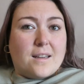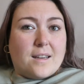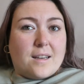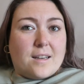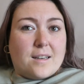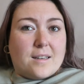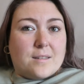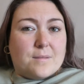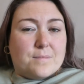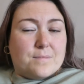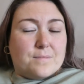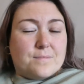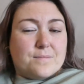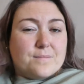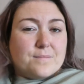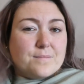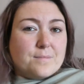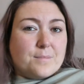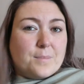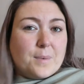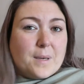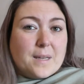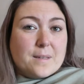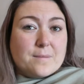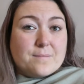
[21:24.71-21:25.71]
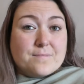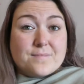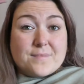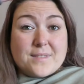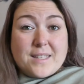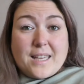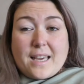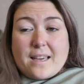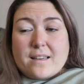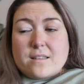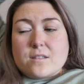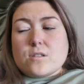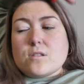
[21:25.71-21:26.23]
Um, but
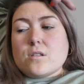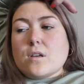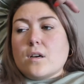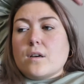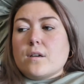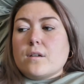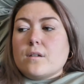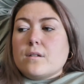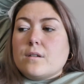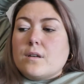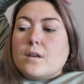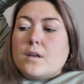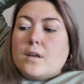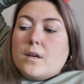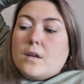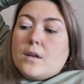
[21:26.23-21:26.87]
yeah, so